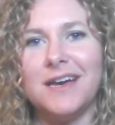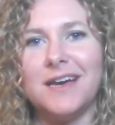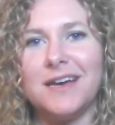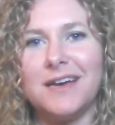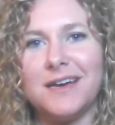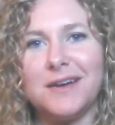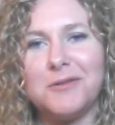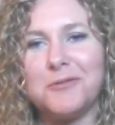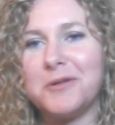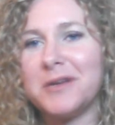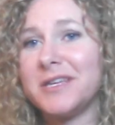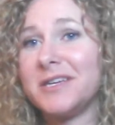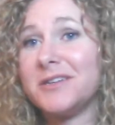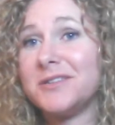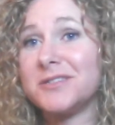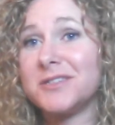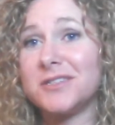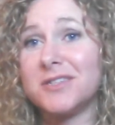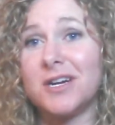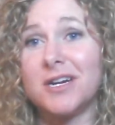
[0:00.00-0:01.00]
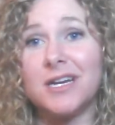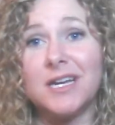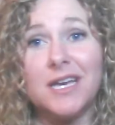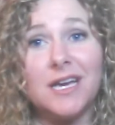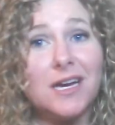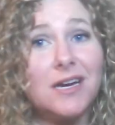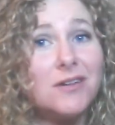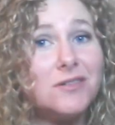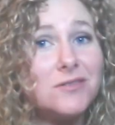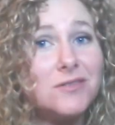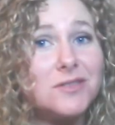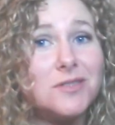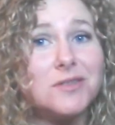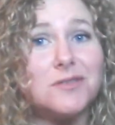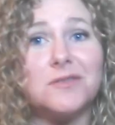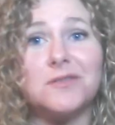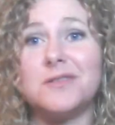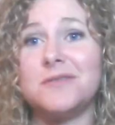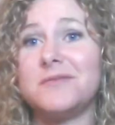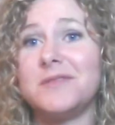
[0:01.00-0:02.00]
Uh, whether you're starting out
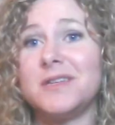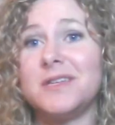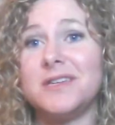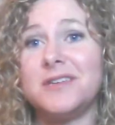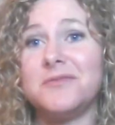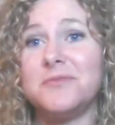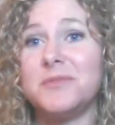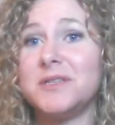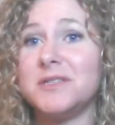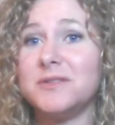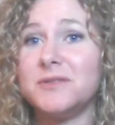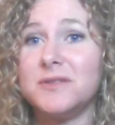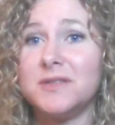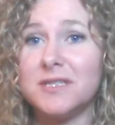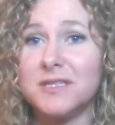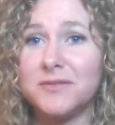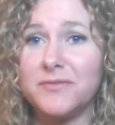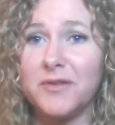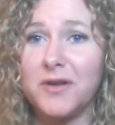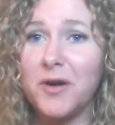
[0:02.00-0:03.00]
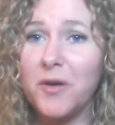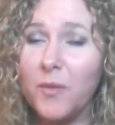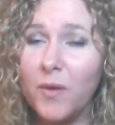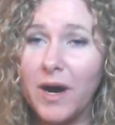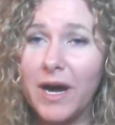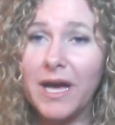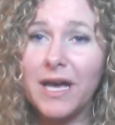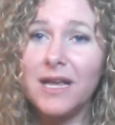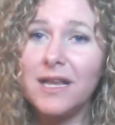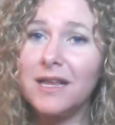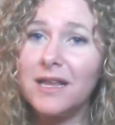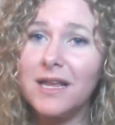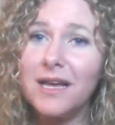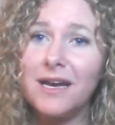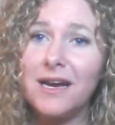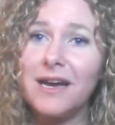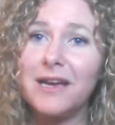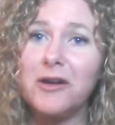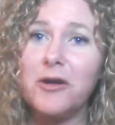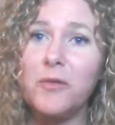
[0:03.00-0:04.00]
or whether you've been doing this for a while,
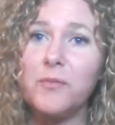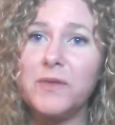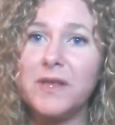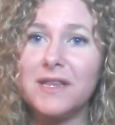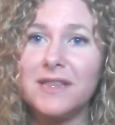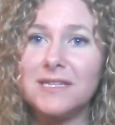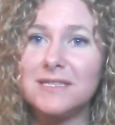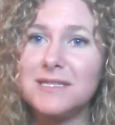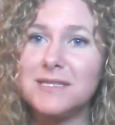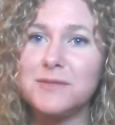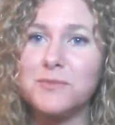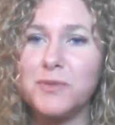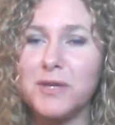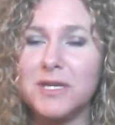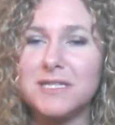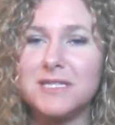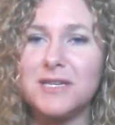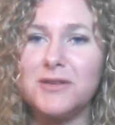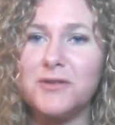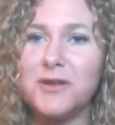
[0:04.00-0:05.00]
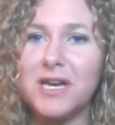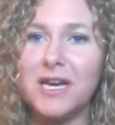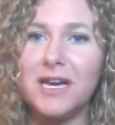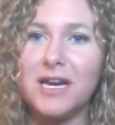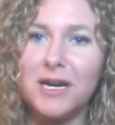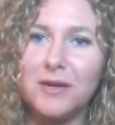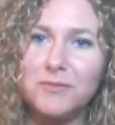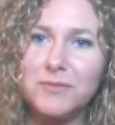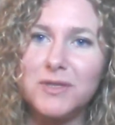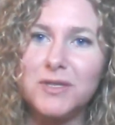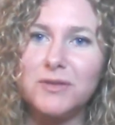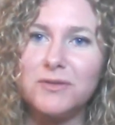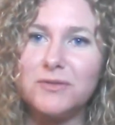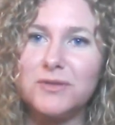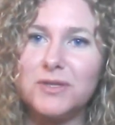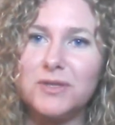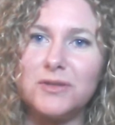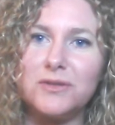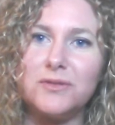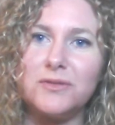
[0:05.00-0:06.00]
I hope that this is a place that you can come to
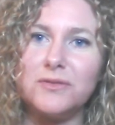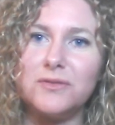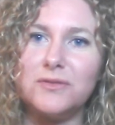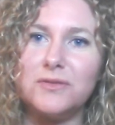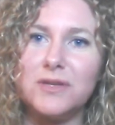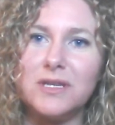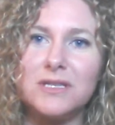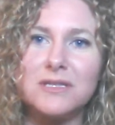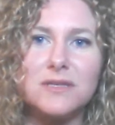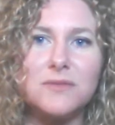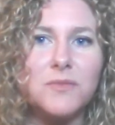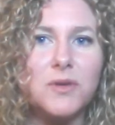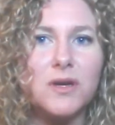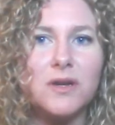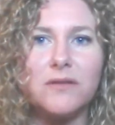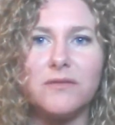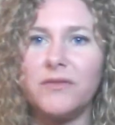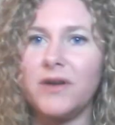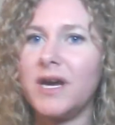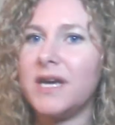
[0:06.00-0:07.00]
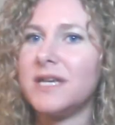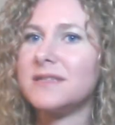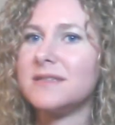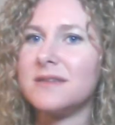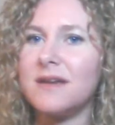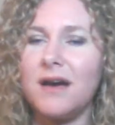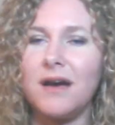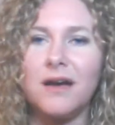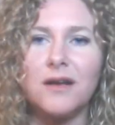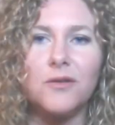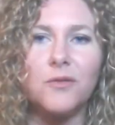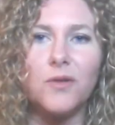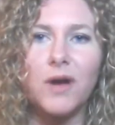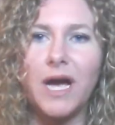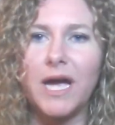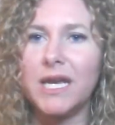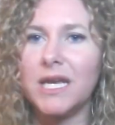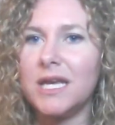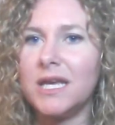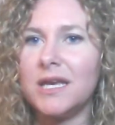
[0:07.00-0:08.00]
to get some good advice on
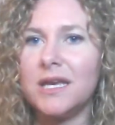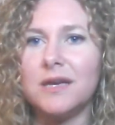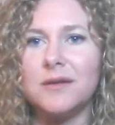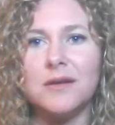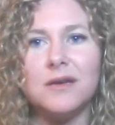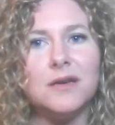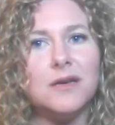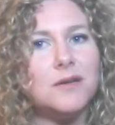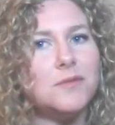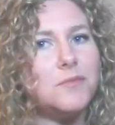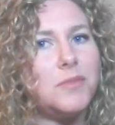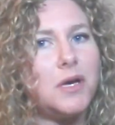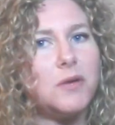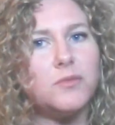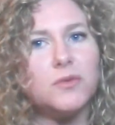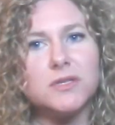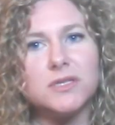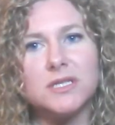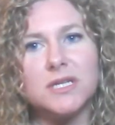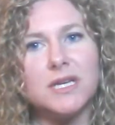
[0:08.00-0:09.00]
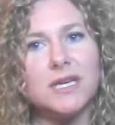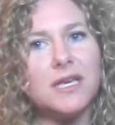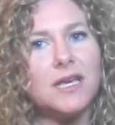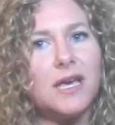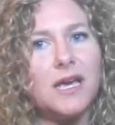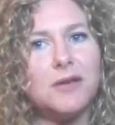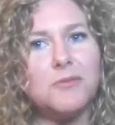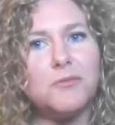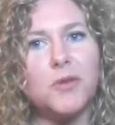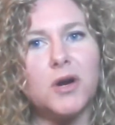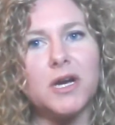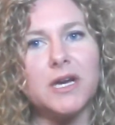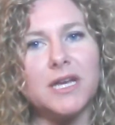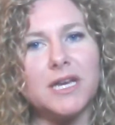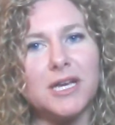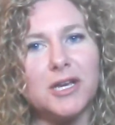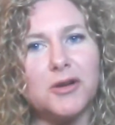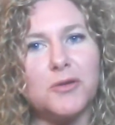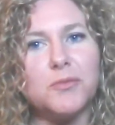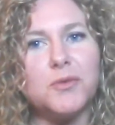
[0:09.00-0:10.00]
writing, publishing, and
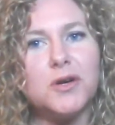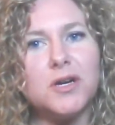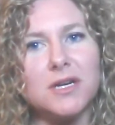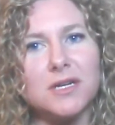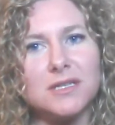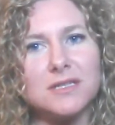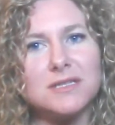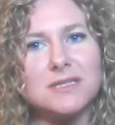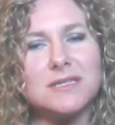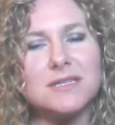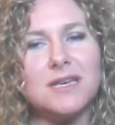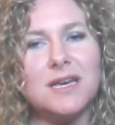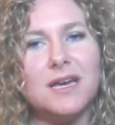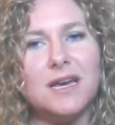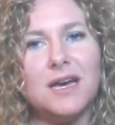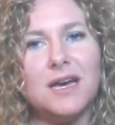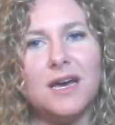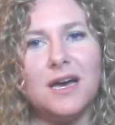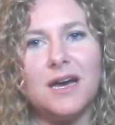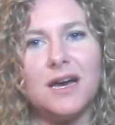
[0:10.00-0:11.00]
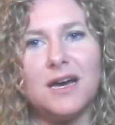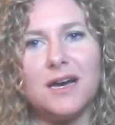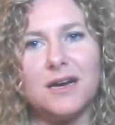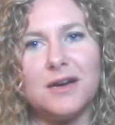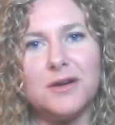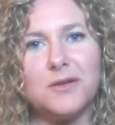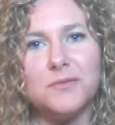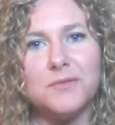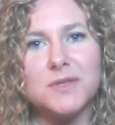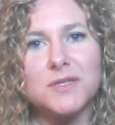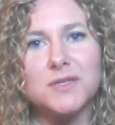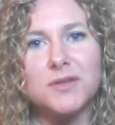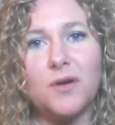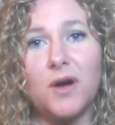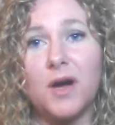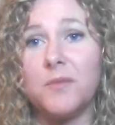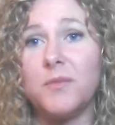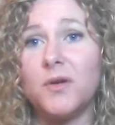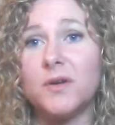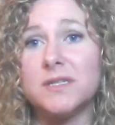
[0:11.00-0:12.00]
marketing your books. Um, so
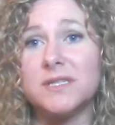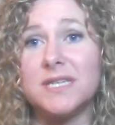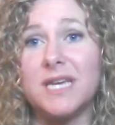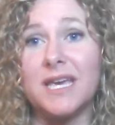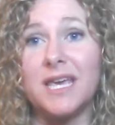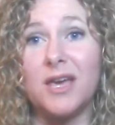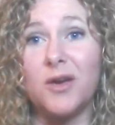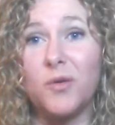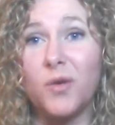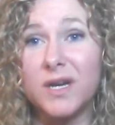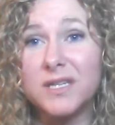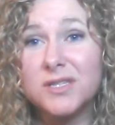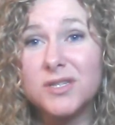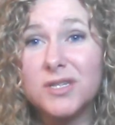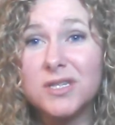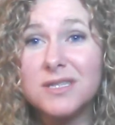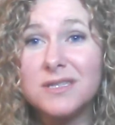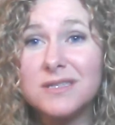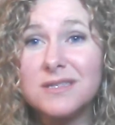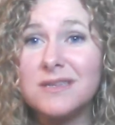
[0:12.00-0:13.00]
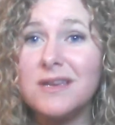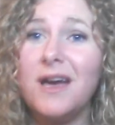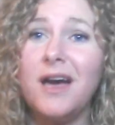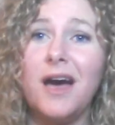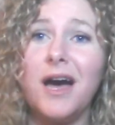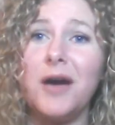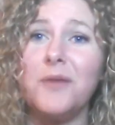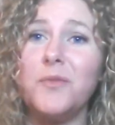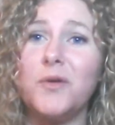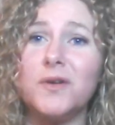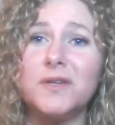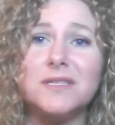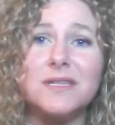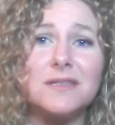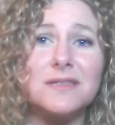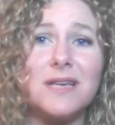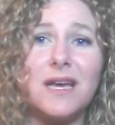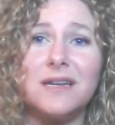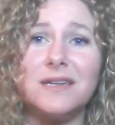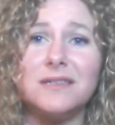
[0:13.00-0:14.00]
I'm always taking questions. I'm always
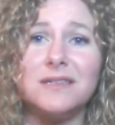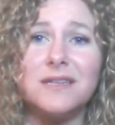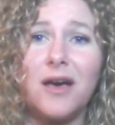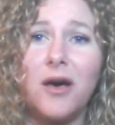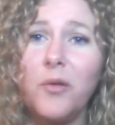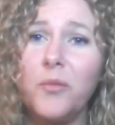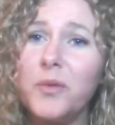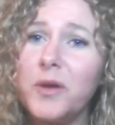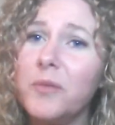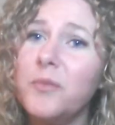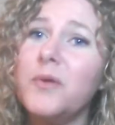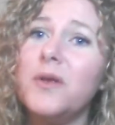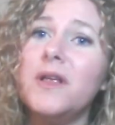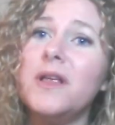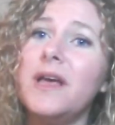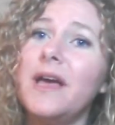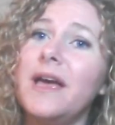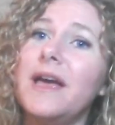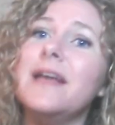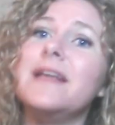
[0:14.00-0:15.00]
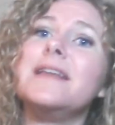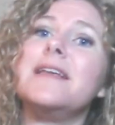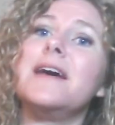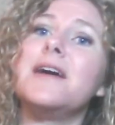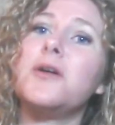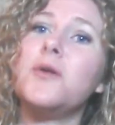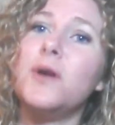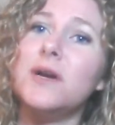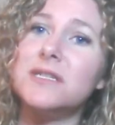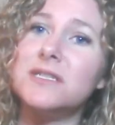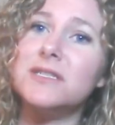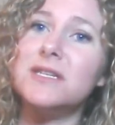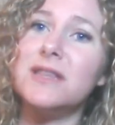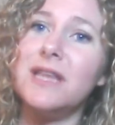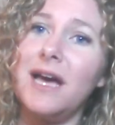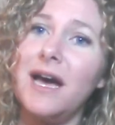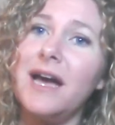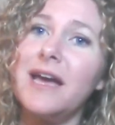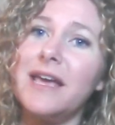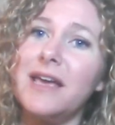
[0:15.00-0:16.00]
excited to help people. And a question
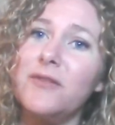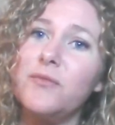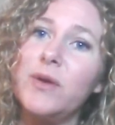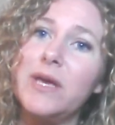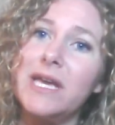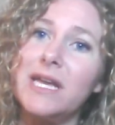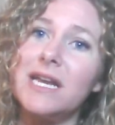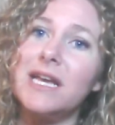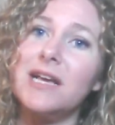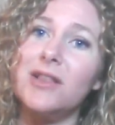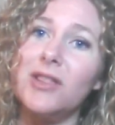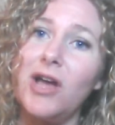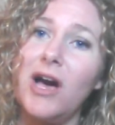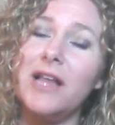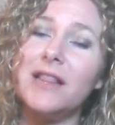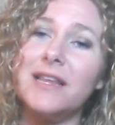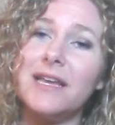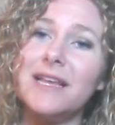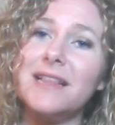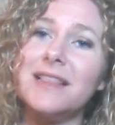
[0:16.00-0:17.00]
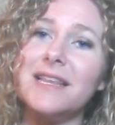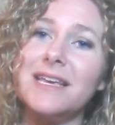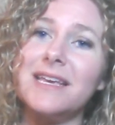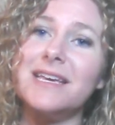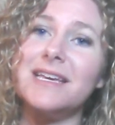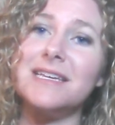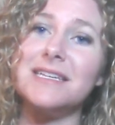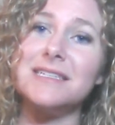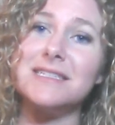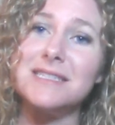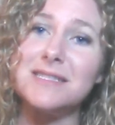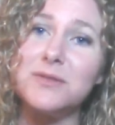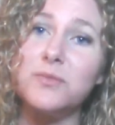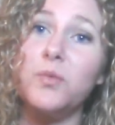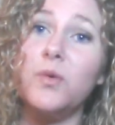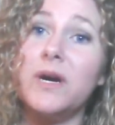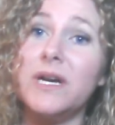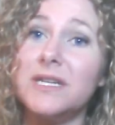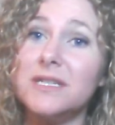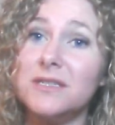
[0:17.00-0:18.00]
that I have been getting a lot lately is
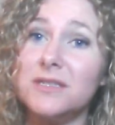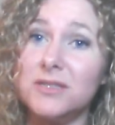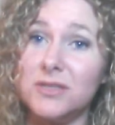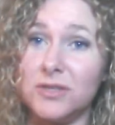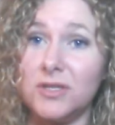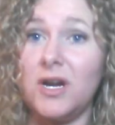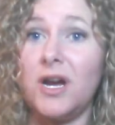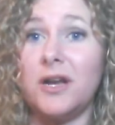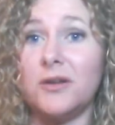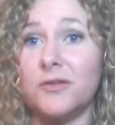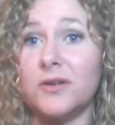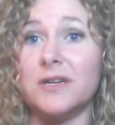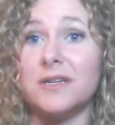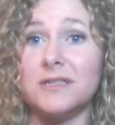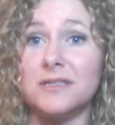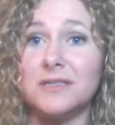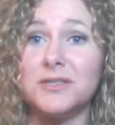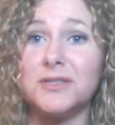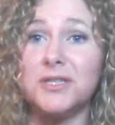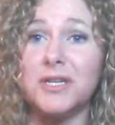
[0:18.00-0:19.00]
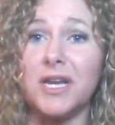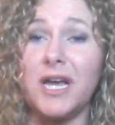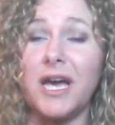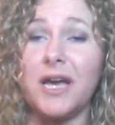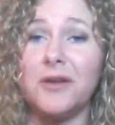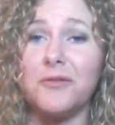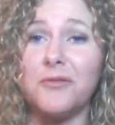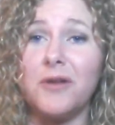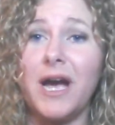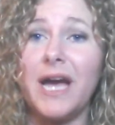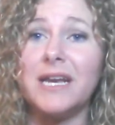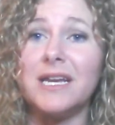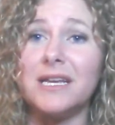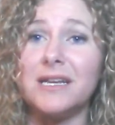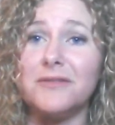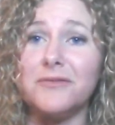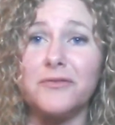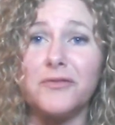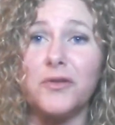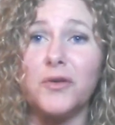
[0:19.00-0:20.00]
what genre should I write
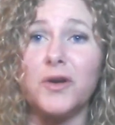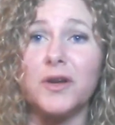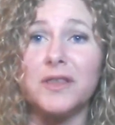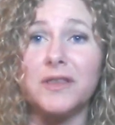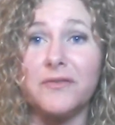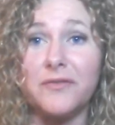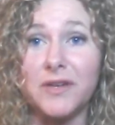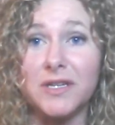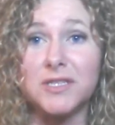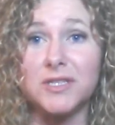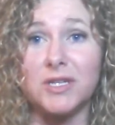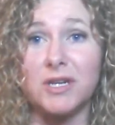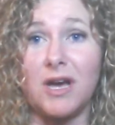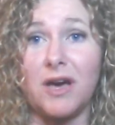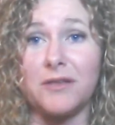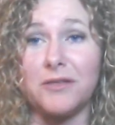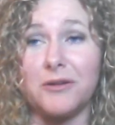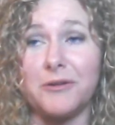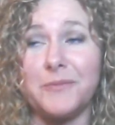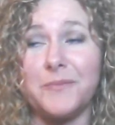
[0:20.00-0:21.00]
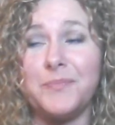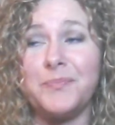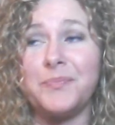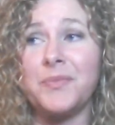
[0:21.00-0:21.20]
in for the fiction author?